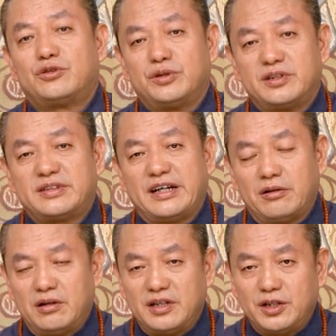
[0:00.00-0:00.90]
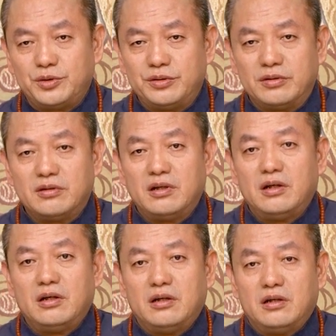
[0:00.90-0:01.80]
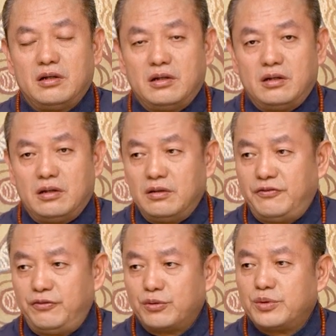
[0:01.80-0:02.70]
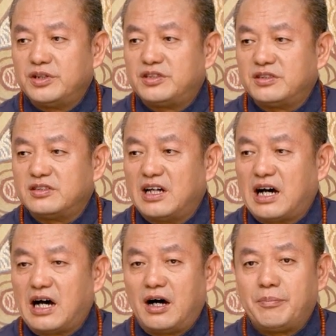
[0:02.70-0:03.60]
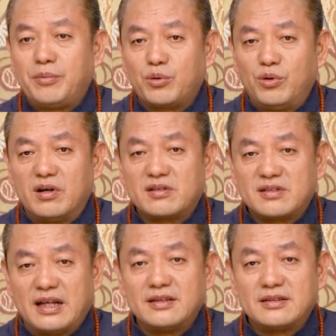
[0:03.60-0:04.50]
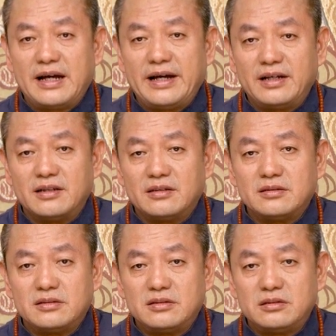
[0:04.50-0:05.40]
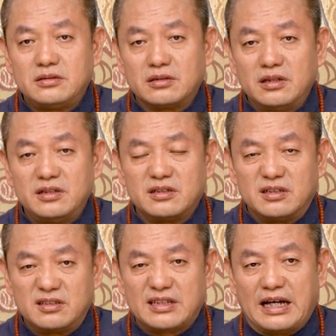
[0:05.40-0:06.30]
There's an old saying. Family wealth can't pass beyond the third generation.